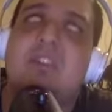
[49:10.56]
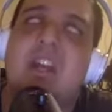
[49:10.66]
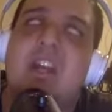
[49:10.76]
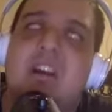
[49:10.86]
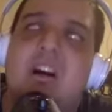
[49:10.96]

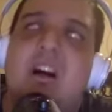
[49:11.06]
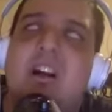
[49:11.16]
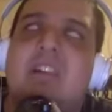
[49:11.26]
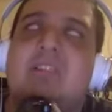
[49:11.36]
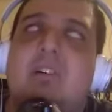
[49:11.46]
uh, his
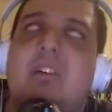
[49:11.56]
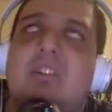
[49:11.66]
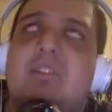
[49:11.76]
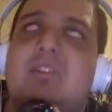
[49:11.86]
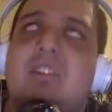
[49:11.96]

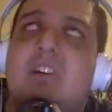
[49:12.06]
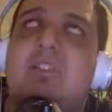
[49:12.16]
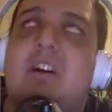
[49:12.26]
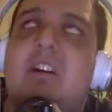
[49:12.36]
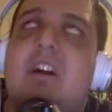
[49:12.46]
lawyers, John
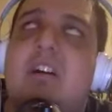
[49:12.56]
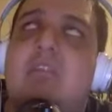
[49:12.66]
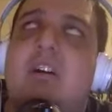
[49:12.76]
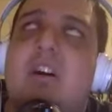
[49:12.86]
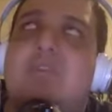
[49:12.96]
Adderoff,
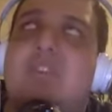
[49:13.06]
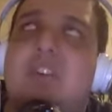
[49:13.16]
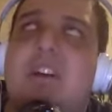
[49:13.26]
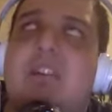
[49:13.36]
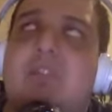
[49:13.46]
John
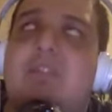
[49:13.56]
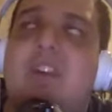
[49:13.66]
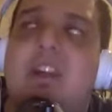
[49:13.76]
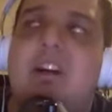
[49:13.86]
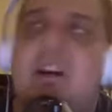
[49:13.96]
Adderoff and
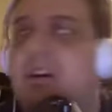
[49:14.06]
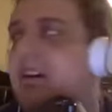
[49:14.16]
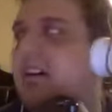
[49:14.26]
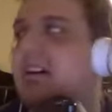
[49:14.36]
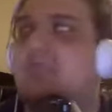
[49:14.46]
uh,
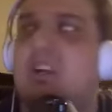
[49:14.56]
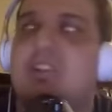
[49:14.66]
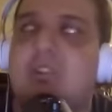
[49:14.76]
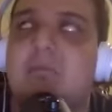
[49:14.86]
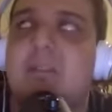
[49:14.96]
Rachel Lumba
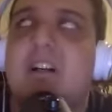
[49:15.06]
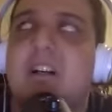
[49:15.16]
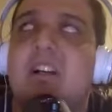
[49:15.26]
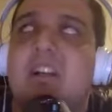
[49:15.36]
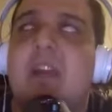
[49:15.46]
came
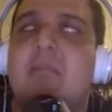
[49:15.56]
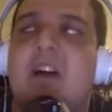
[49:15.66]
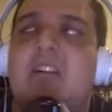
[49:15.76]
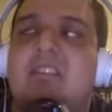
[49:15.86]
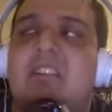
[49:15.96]
out and
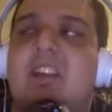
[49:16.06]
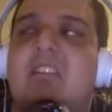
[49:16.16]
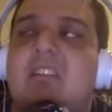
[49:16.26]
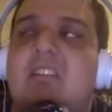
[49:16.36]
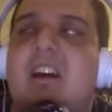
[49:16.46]
said, uh,
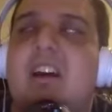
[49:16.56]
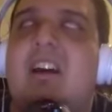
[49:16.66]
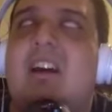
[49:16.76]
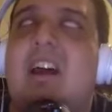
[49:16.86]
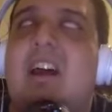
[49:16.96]

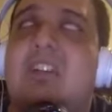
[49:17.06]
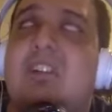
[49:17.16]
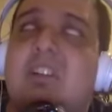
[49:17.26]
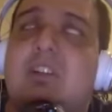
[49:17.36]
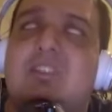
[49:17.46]
actually, there's
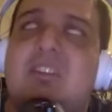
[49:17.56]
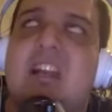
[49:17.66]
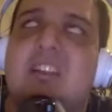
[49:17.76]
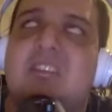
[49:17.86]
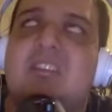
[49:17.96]
texts
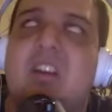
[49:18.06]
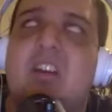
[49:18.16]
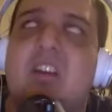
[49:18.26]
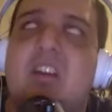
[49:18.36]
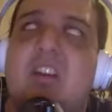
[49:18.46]
here.
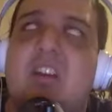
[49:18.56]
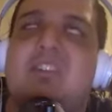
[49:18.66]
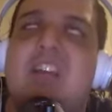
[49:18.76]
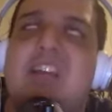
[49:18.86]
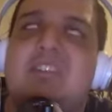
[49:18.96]
Actually,
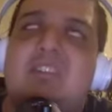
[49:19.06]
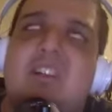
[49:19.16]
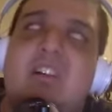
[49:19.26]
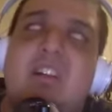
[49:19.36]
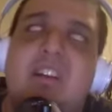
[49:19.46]
there's texts
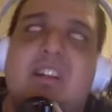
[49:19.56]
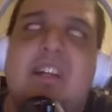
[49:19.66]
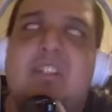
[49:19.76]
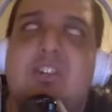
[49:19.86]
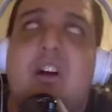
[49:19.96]
here
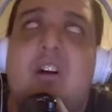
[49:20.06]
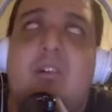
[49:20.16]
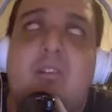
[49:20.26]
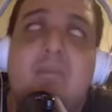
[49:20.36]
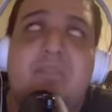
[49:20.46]
that
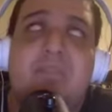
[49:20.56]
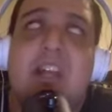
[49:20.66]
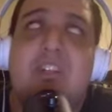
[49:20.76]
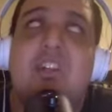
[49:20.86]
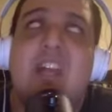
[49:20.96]
show that
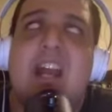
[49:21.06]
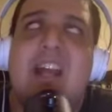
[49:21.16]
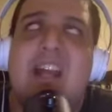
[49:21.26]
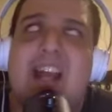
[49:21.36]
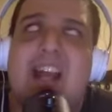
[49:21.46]
she had
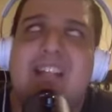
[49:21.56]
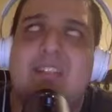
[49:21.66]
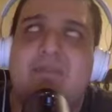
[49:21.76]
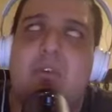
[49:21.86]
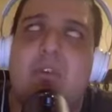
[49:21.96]
asked
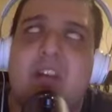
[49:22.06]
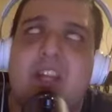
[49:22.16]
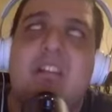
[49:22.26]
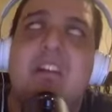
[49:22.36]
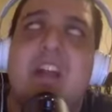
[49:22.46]
for it
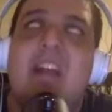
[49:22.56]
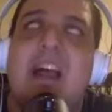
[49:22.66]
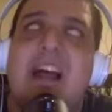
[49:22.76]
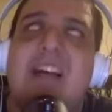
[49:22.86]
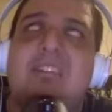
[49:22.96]
and
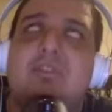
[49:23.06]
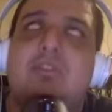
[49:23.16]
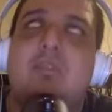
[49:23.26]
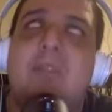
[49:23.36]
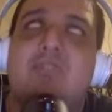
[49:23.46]
asked to
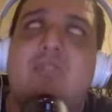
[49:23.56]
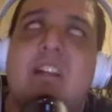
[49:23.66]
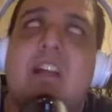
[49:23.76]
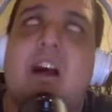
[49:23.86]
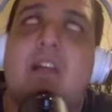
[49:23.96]
be treated.
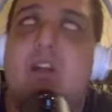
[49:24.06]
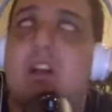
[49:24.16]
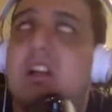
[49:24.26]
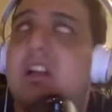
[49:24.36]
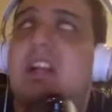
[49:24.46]
I want,
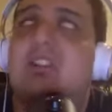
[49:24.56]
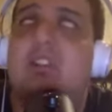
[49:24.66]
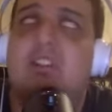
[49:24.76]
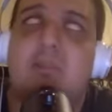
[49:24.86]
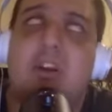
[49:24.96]
it
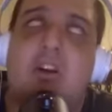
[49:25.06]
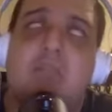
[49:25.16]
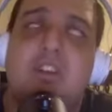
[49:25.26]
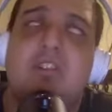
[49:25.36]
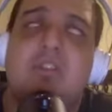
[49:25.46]
turns me on when
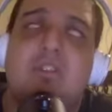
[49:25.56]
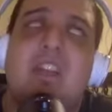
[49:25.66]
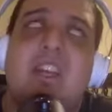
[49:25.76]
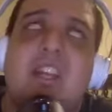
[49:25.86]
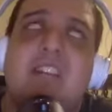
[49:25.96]
you do
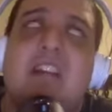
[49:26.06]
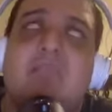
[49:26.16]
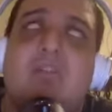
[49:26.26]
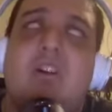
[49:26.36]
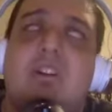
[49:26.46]
this. I
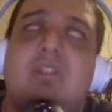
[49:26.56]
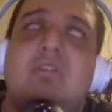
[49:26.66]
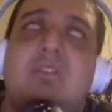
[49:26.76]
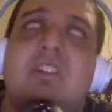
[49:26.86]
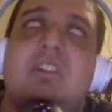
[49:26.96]
want you to do
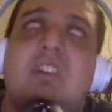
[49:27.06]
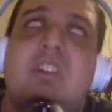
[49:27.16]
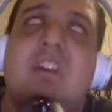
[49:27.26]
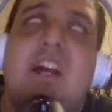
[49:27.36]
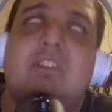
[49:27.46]
this and
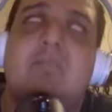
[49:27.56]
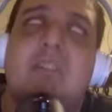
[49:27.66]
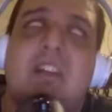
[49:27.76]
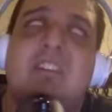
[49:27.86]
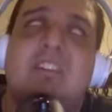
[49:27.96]
that to me and
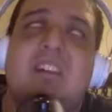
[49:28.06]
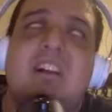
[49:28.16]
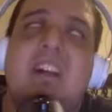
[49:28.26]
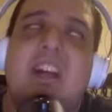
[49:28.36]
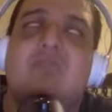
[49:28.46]
this.
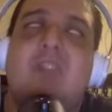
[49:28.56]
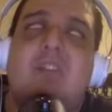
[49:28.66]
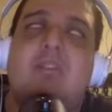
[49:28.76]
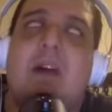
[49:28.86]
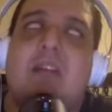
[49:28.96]
And Trevor
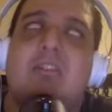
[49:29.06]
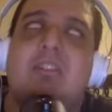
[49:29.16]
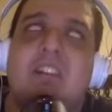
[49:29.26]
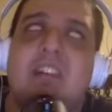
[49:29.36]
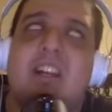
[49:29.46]
Bauer's into
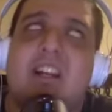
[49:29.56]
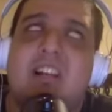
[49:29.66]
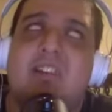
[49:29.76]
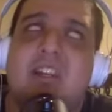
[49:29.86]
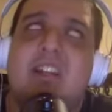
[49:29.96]
that kind of
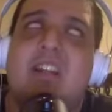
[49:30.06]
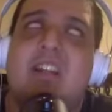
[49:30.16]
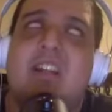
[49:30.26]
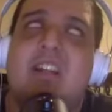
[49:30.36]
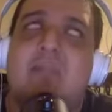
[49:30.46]
thing. And I'm
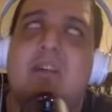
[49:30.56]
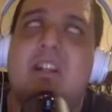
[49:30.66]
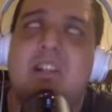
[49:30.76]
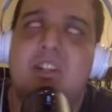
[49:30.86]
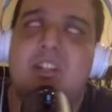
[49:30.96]
not going to judge
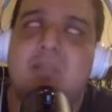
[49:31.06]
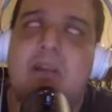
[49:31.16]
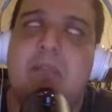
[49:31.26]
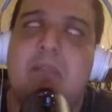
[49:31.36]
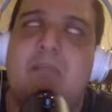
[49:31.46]
him. I'm not,
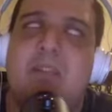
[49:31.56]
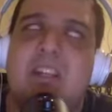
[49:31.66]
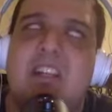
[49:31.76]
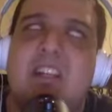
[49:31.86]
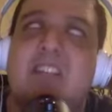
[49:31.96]
but he is.
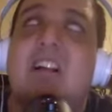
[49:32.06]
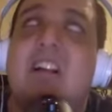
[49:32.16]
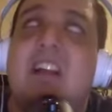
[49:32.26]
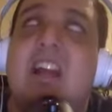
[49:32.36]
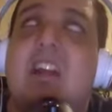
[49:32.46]

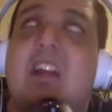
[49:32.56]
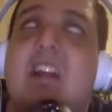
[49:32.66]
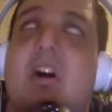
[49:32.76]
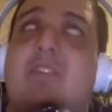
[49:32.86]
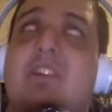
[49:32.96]
And
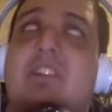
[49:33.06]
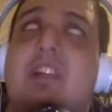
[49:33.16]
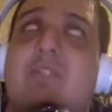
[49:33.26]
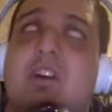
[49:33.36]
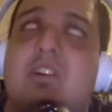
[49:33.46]
obviously, if a
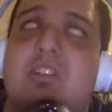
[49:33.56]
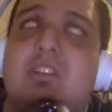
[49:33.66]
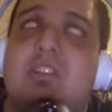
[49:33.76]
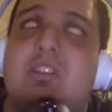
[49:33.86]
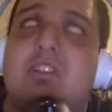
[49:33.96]
girl is
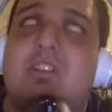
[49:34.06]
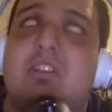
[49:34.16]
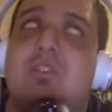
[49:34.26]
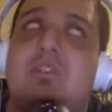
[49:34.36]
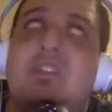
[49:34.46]
telling you, I
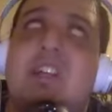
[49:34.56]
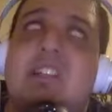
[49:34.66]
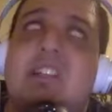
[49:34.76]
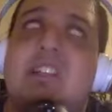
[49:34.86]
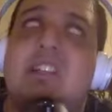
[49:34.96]
want you to do
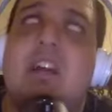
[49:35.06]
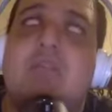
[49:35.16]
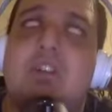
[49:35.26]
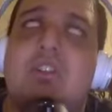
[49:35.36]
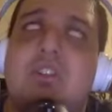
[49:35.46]
this and I
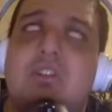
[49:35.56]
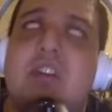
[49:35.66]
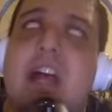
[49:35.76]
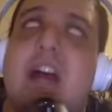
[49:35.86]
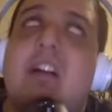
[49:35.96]
want you to do
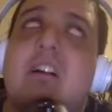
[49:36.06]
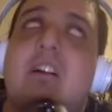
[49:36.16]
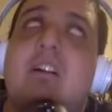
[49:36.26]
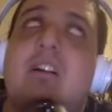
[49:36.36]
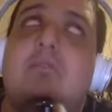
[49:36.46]
that.
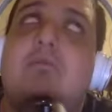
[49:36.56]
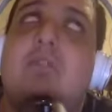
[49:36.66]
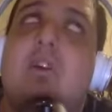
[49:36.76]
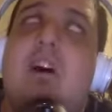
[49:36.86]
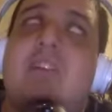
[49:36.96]
Well,
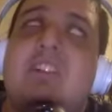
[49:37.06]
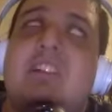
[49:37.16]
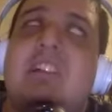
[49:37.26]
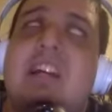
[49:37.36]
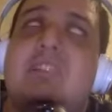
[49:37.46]
obviously,
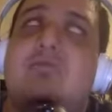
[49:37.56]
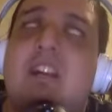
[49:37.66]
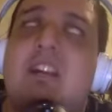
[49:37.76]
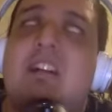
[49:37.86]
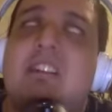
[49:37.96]
that's written
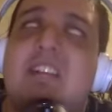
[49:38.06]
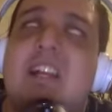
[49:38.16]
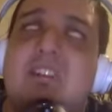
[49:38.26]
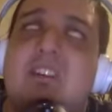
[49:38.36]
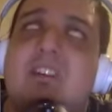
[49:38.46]
consent.
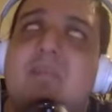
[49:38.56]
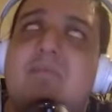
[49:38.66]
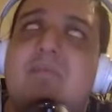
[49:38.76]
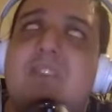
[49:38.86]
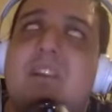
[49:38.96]

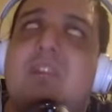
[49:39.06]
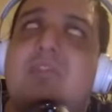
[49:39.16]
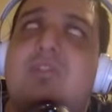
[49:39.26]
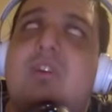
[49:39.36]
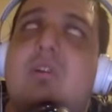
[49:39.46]

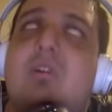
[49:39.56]
So,